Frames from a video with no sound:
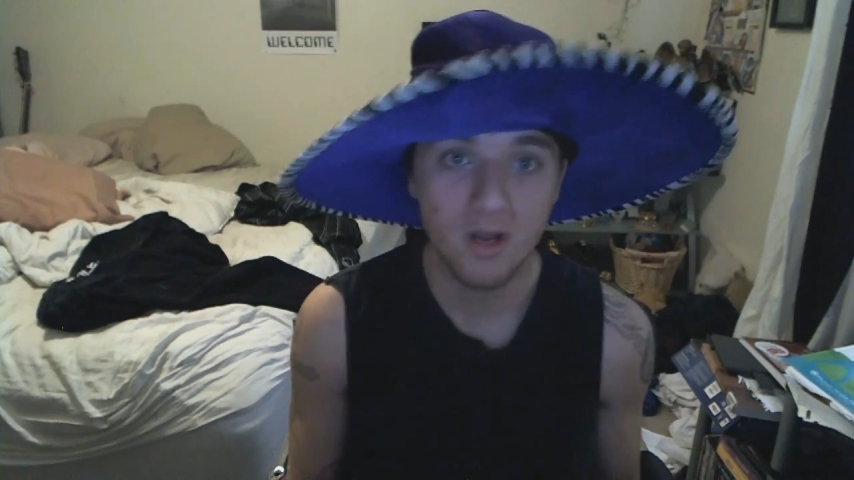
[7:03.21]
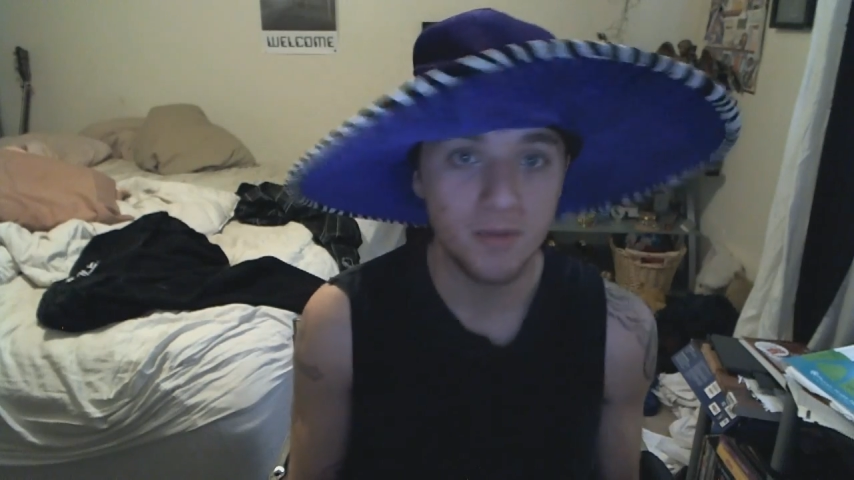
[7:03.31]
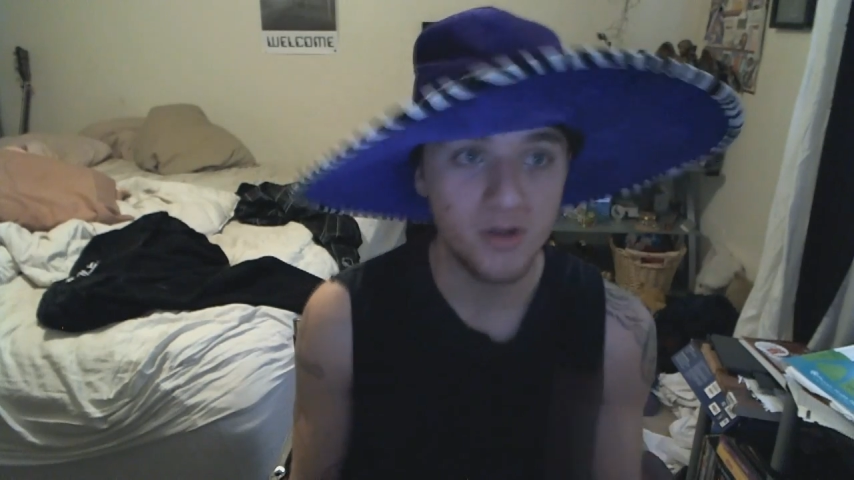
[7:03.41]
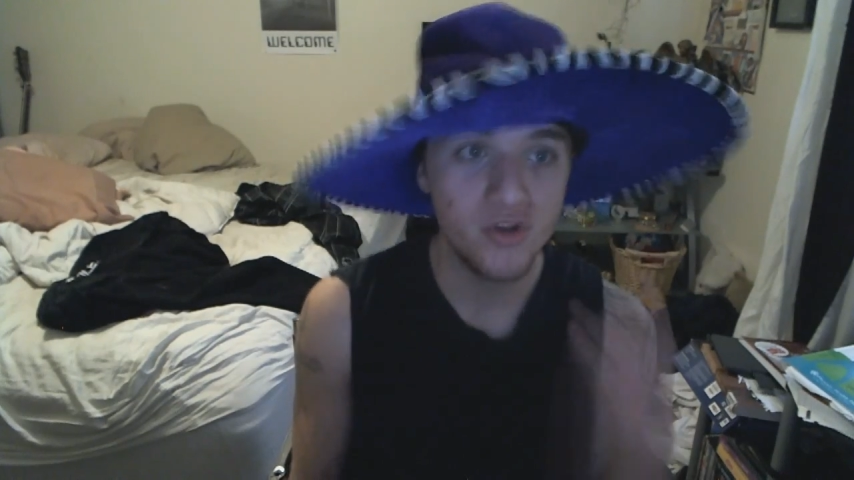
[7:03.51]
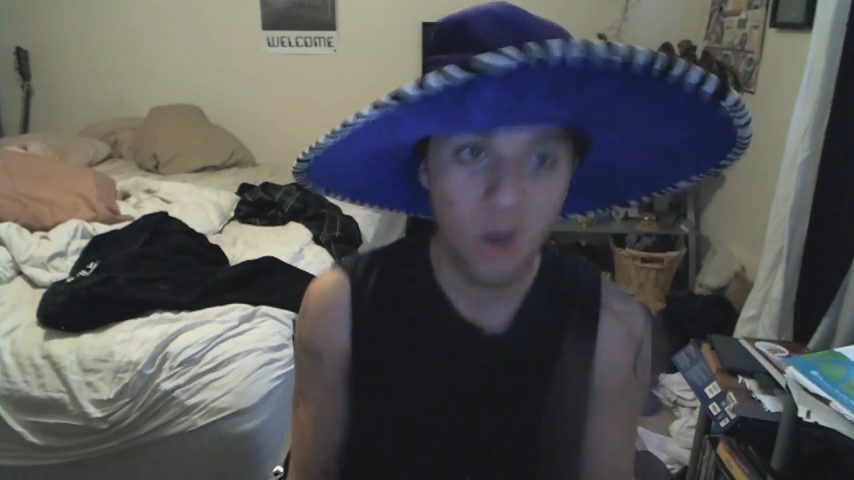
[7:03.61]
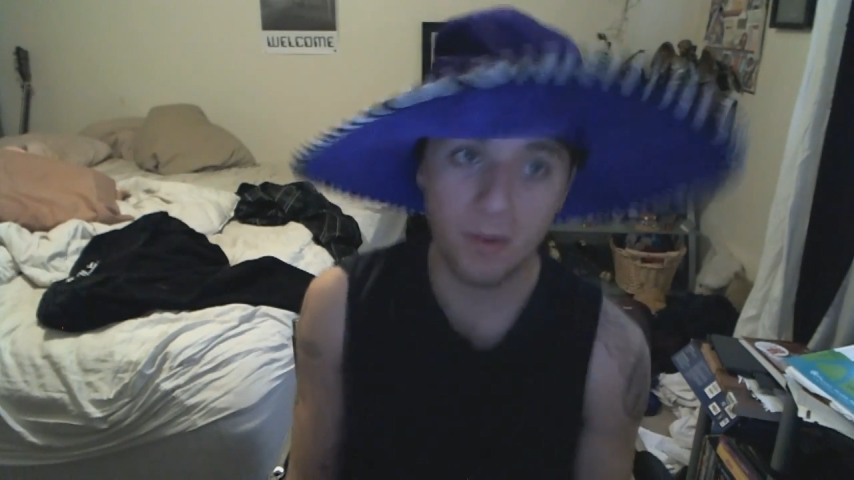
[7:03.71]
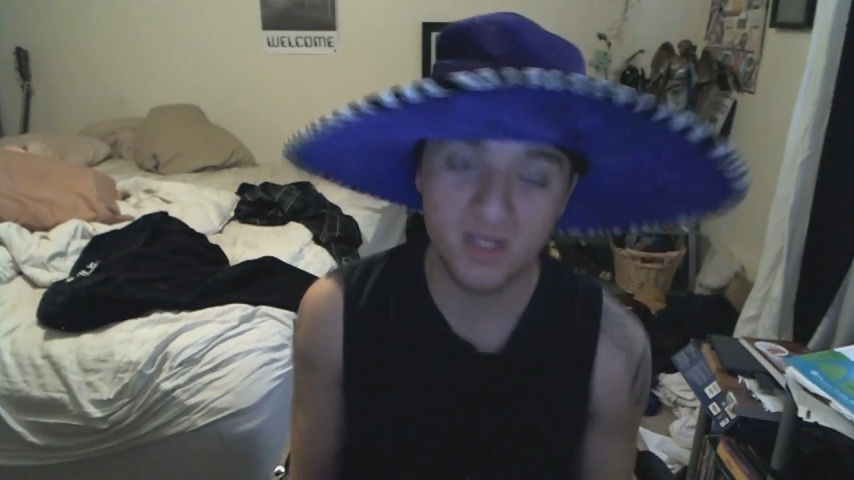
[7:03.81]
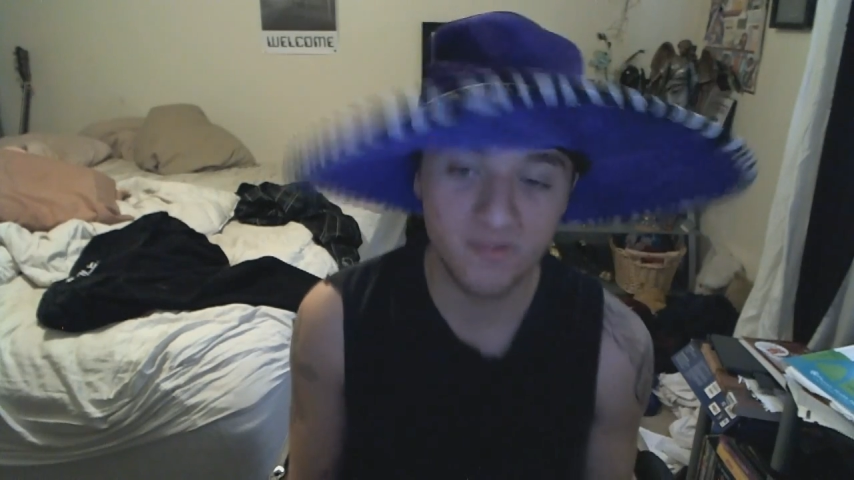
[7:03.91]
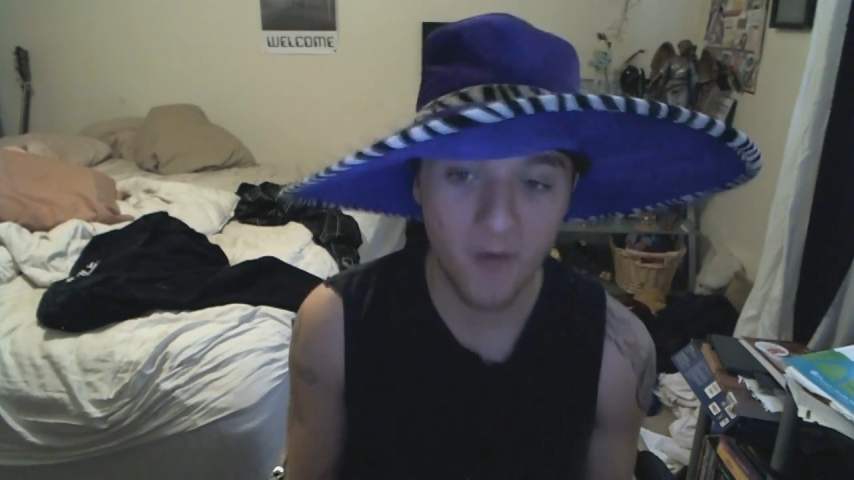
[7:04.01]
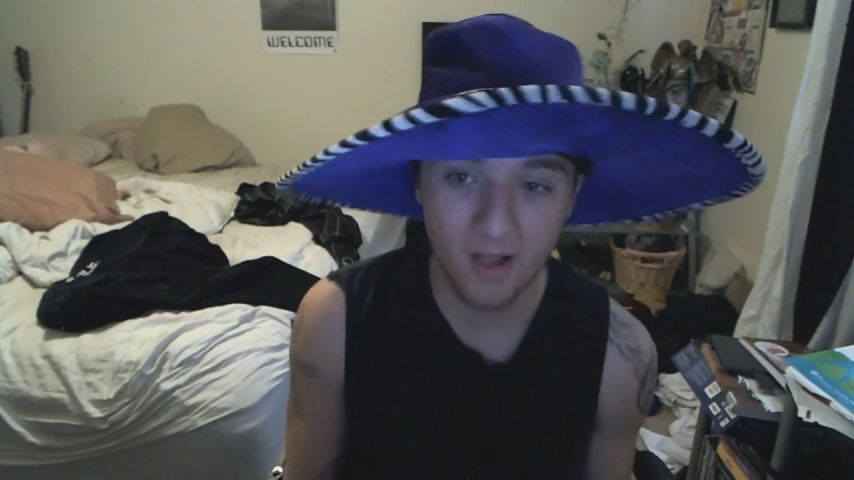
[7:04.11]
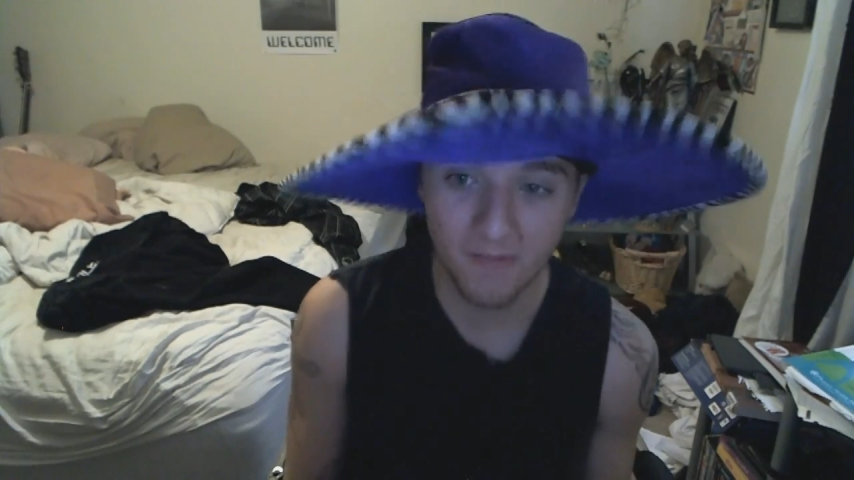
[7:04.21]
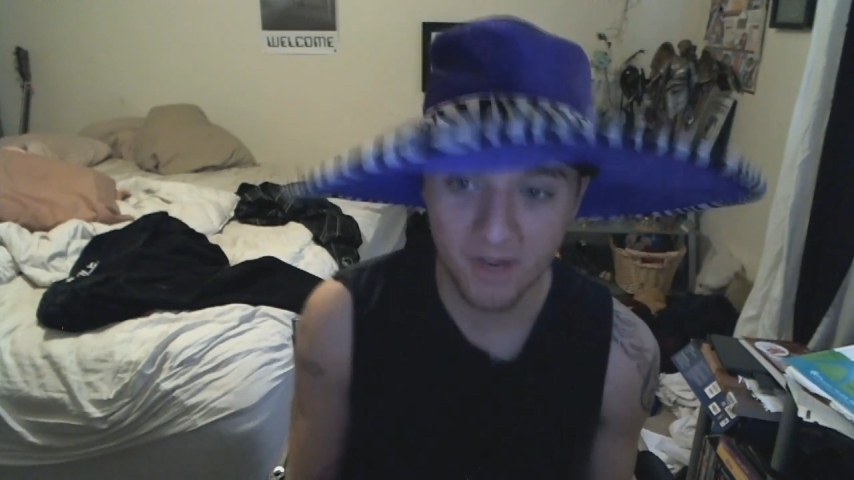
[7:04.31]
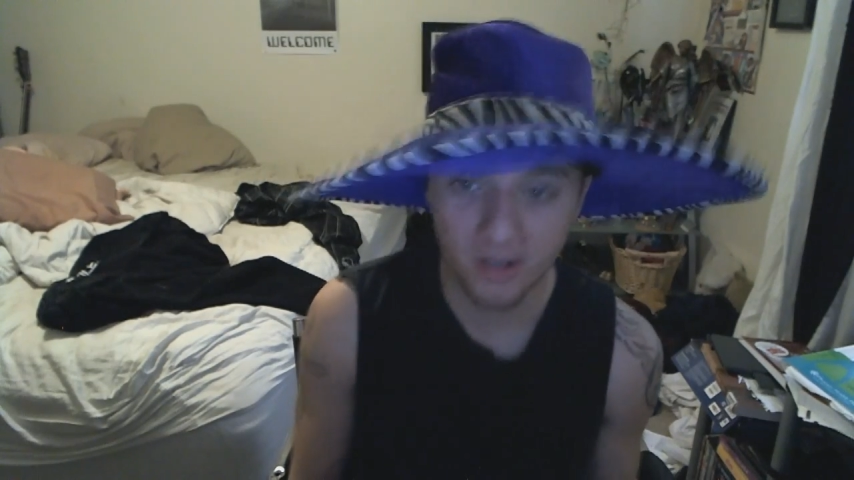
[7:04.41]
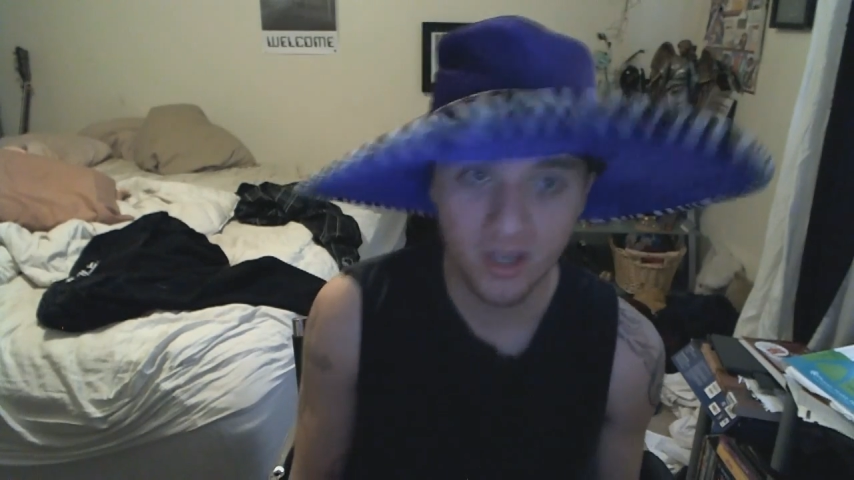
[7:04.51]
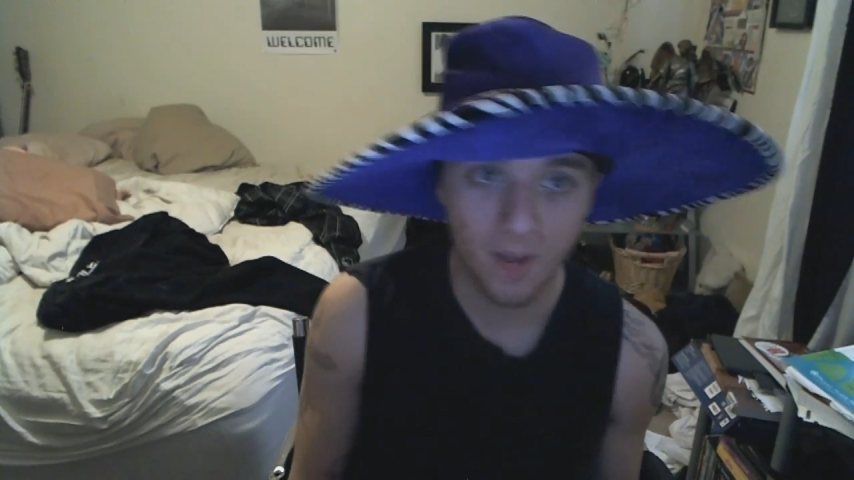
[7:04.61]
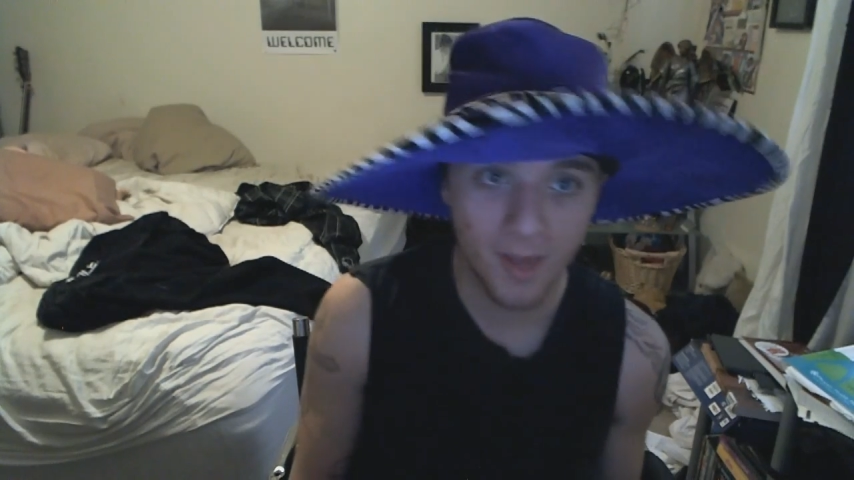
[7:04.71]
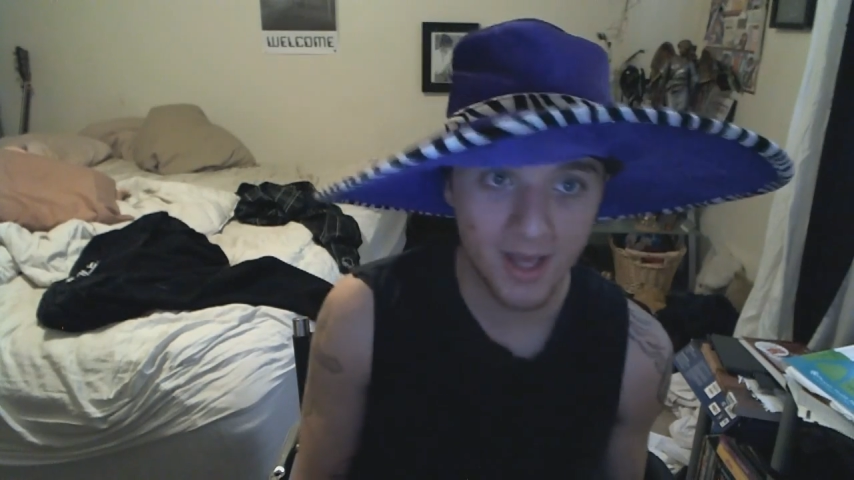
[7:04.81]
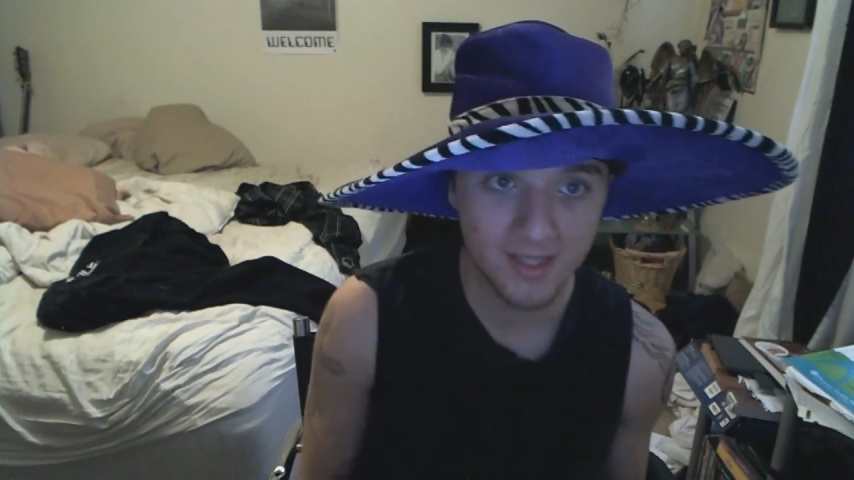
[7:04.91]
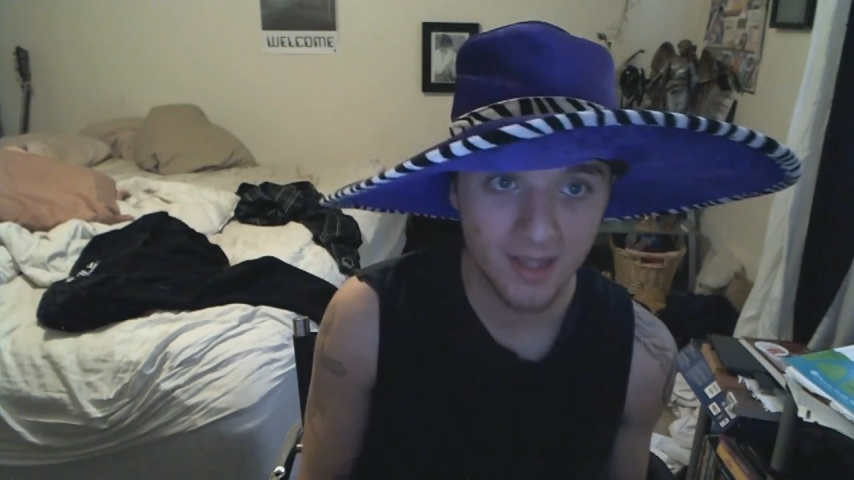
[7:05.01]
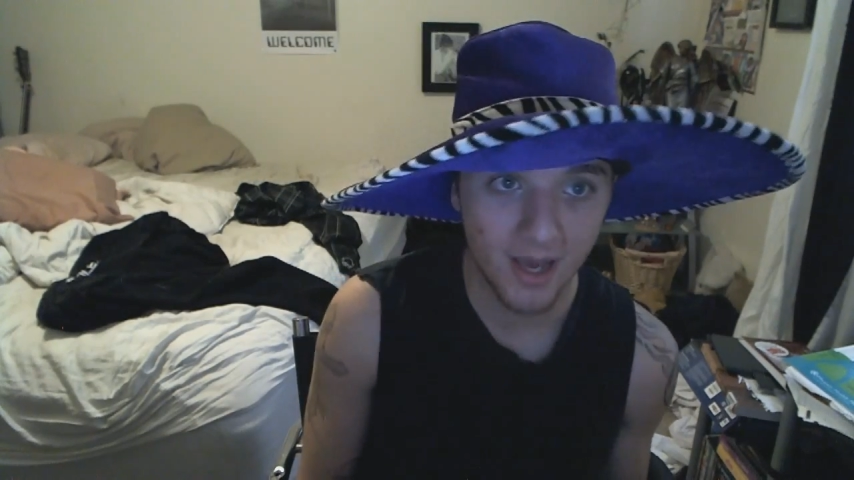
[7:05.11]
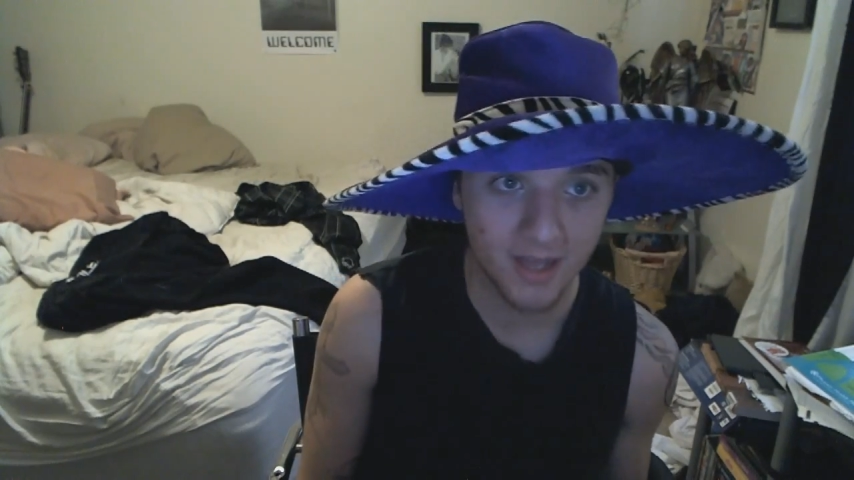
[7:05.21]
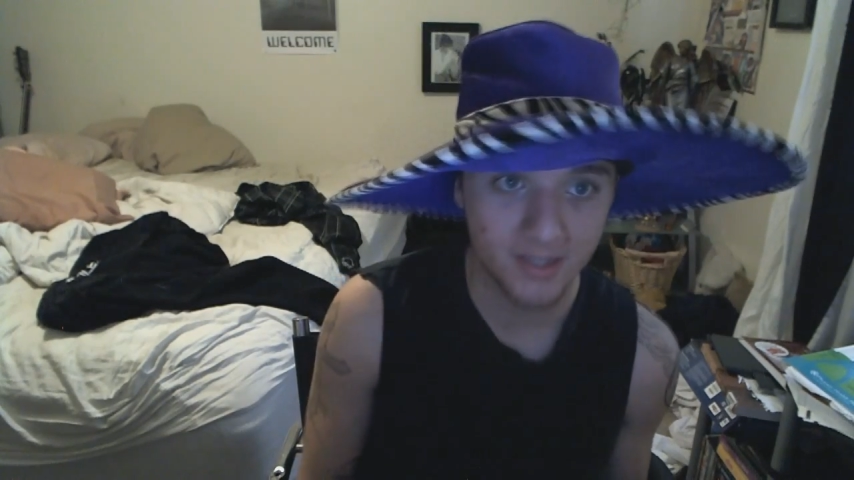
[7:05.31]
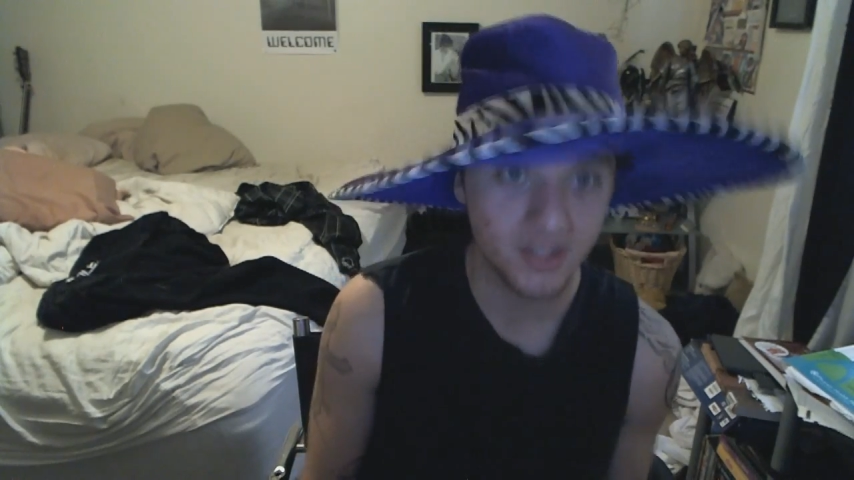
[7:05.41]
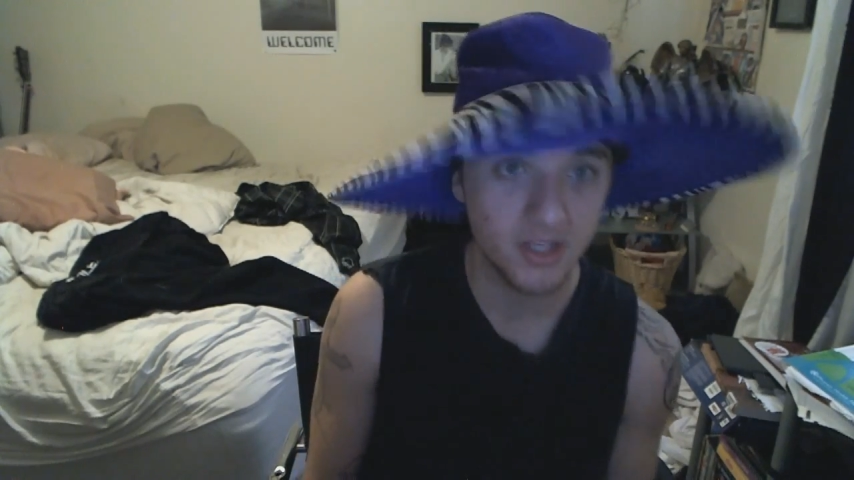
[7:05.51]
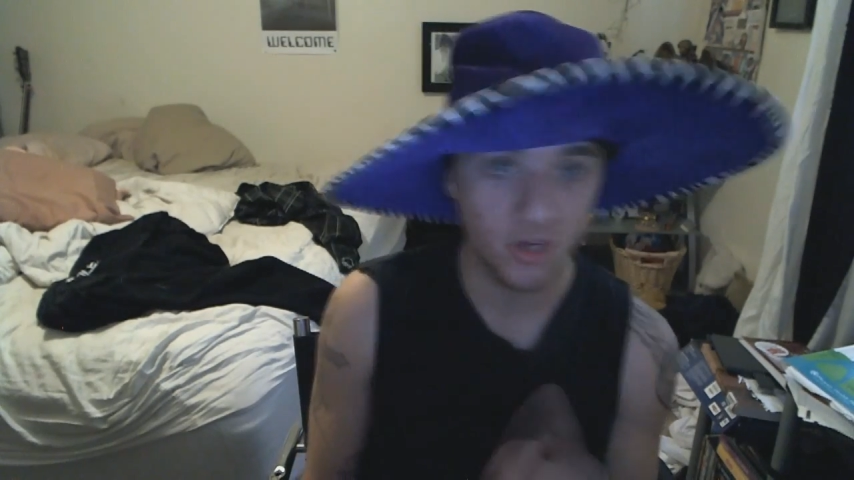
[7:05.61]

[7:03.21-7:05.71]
but nobody's falling for your dumbass lies.